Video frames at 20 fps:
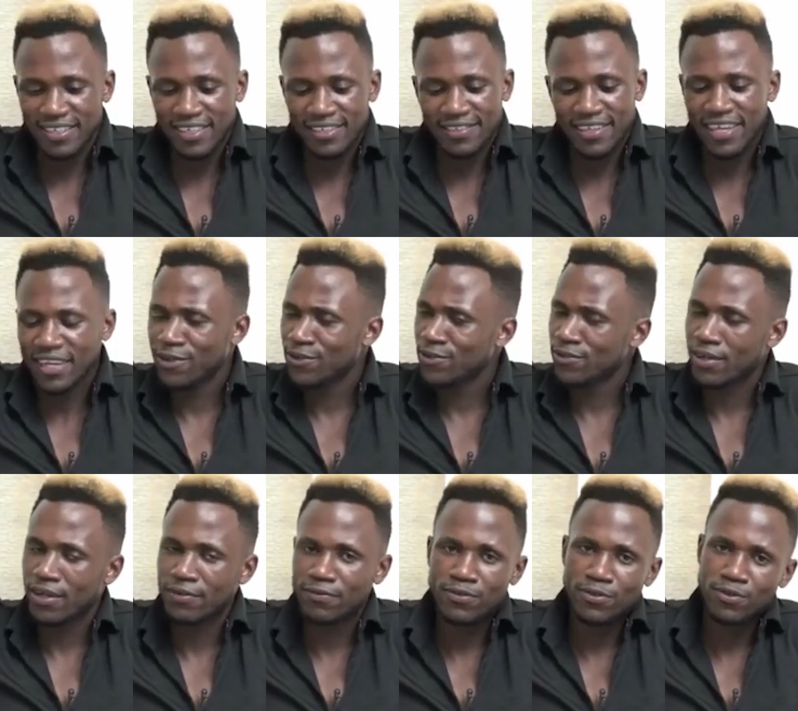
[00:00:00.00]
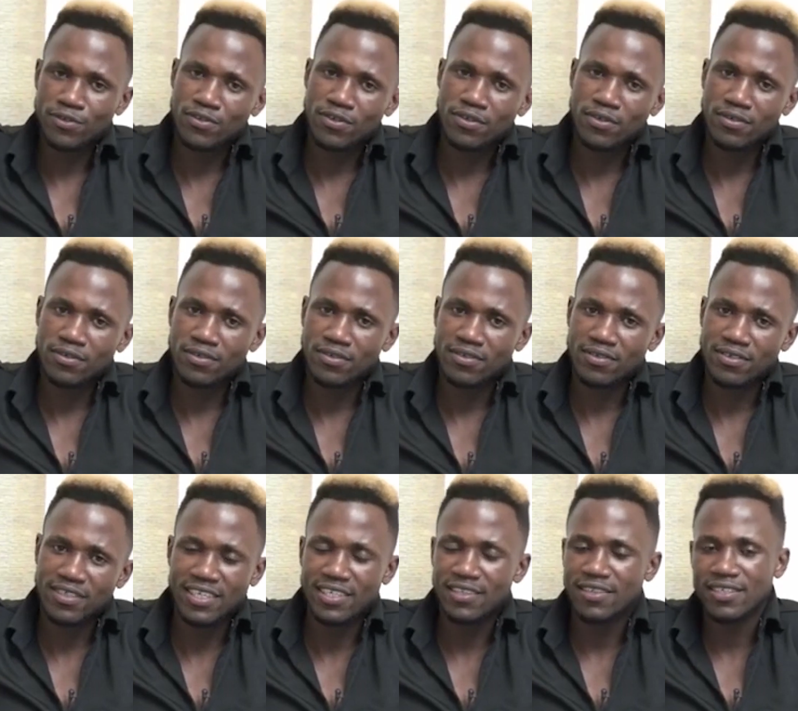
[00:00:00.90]
yes I know a few songs.
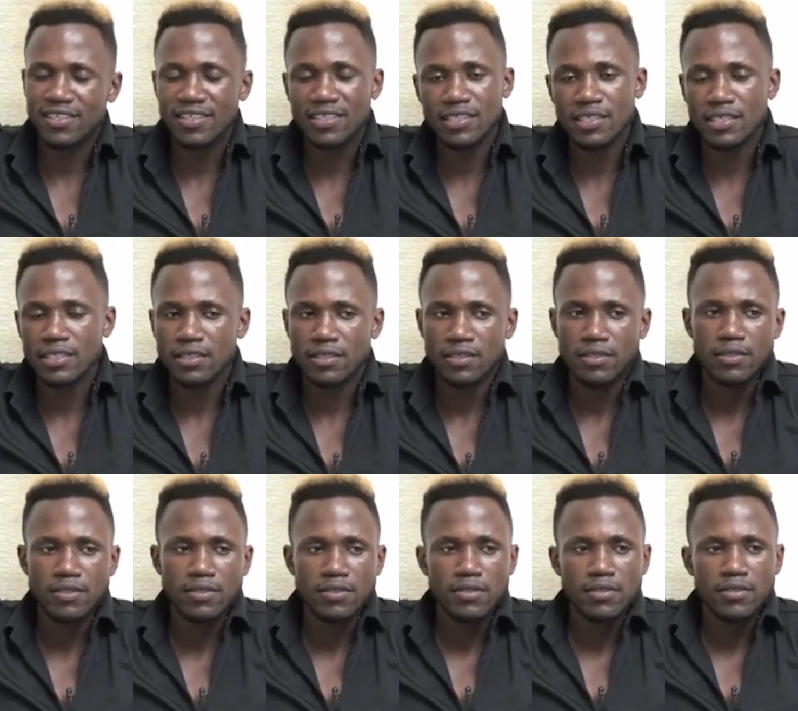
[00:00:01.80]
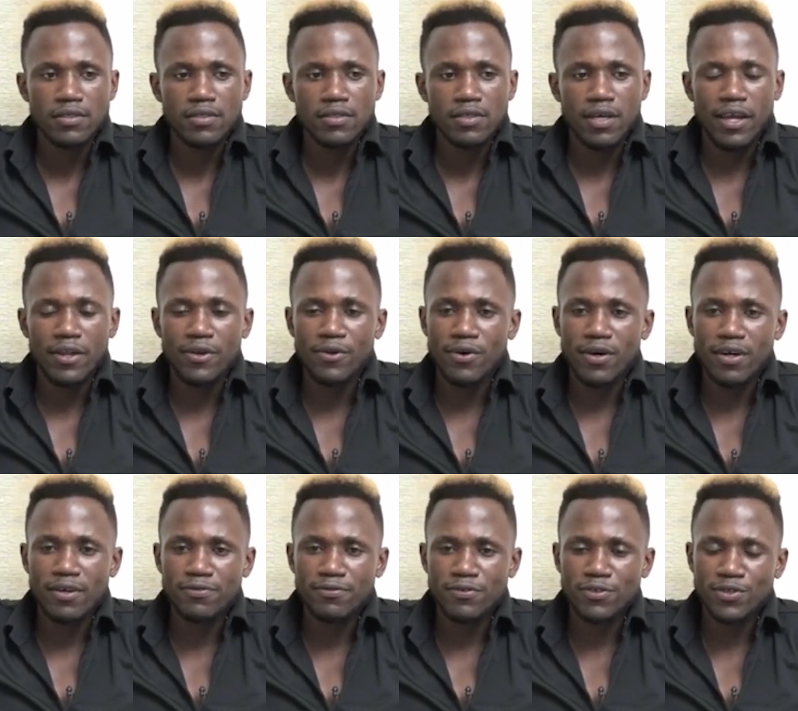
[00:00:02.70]
Hindi I know
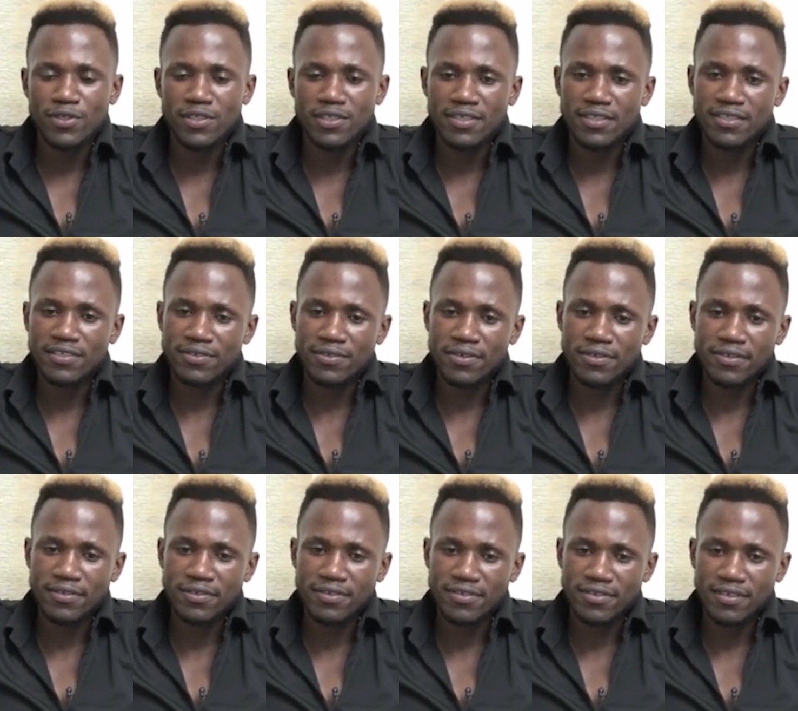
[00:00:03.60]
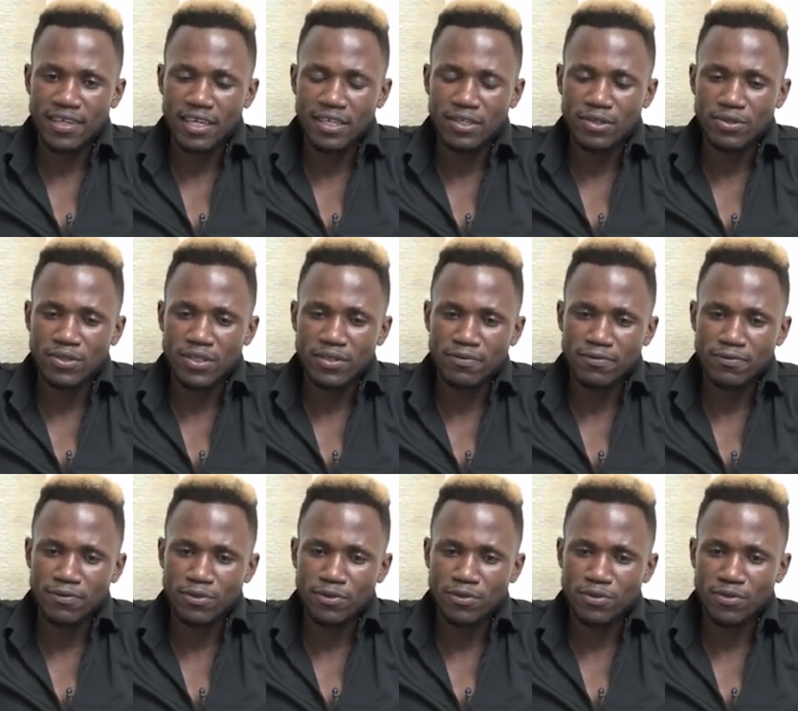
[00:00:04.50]
a few Hindi songs. I know a
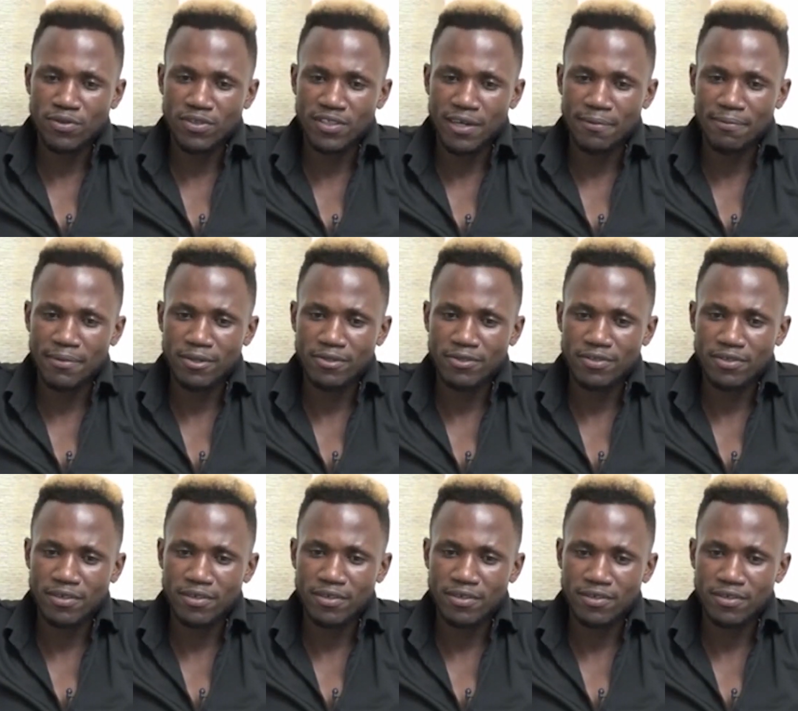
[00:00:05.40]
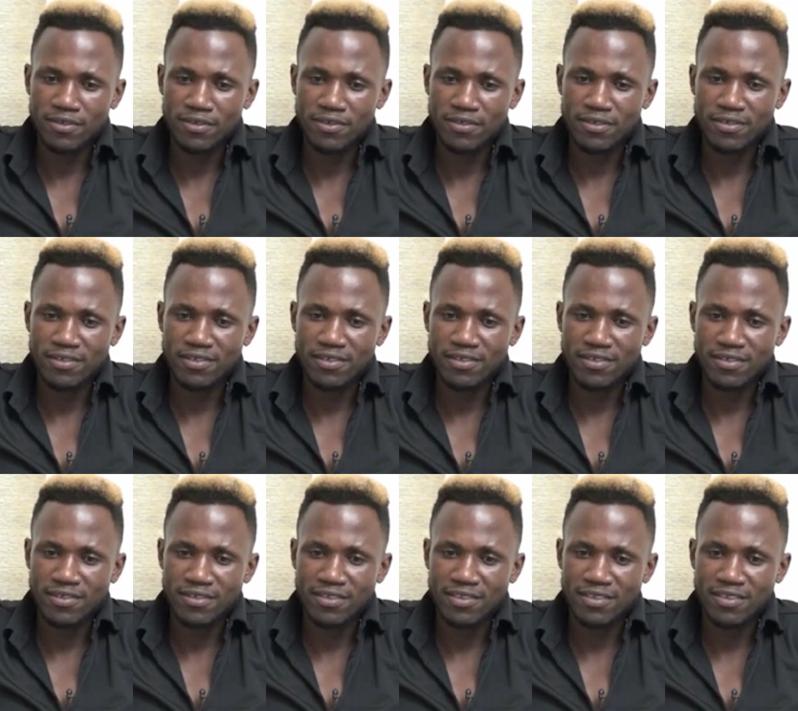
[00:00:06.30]
few Tamil songs.
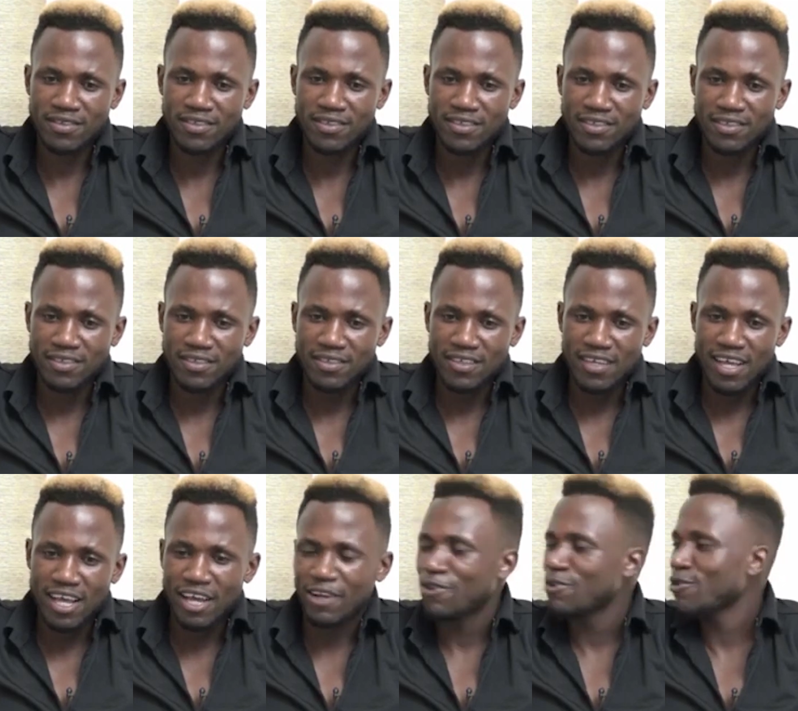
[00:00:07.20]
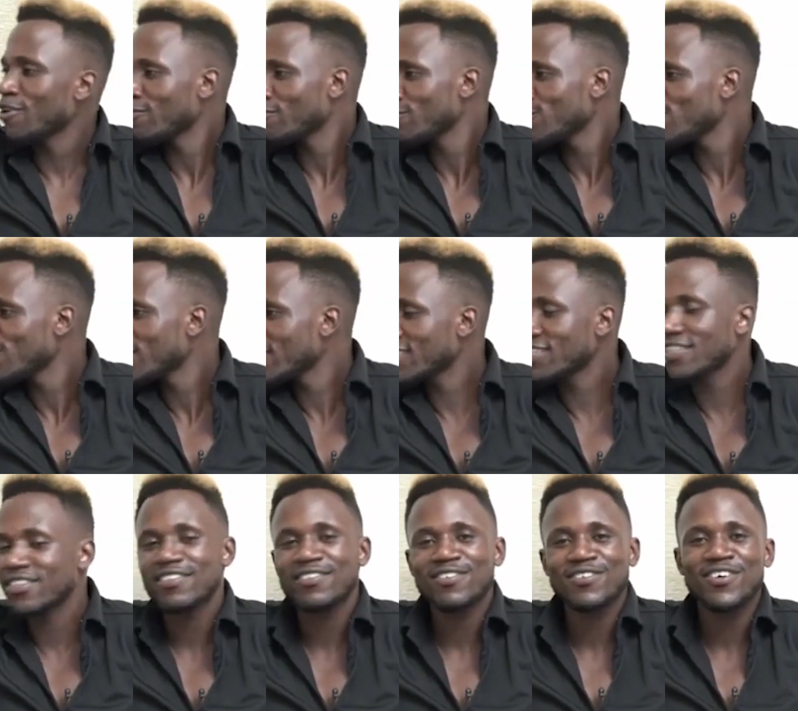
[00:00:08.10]
I knew a few
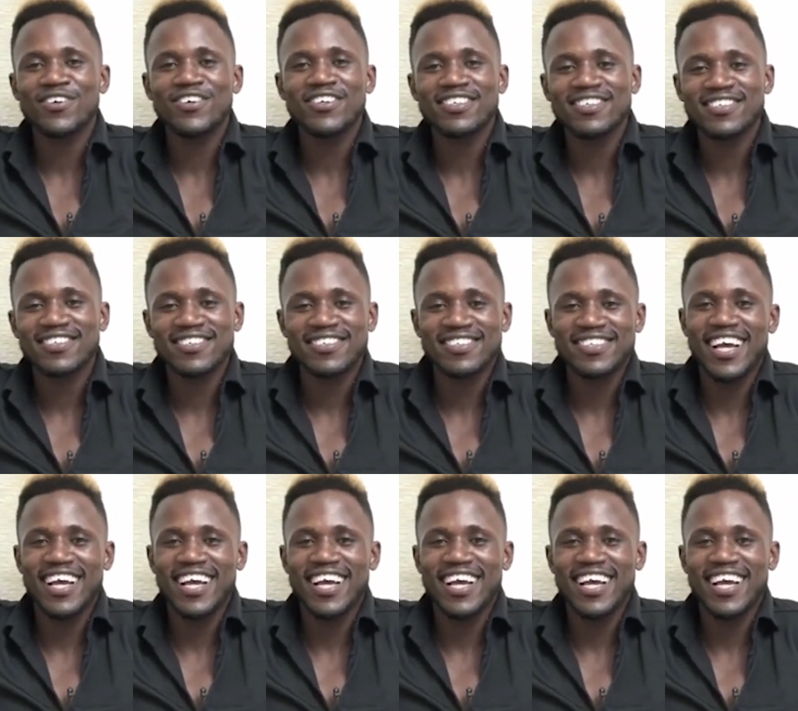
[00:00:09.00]
English songs.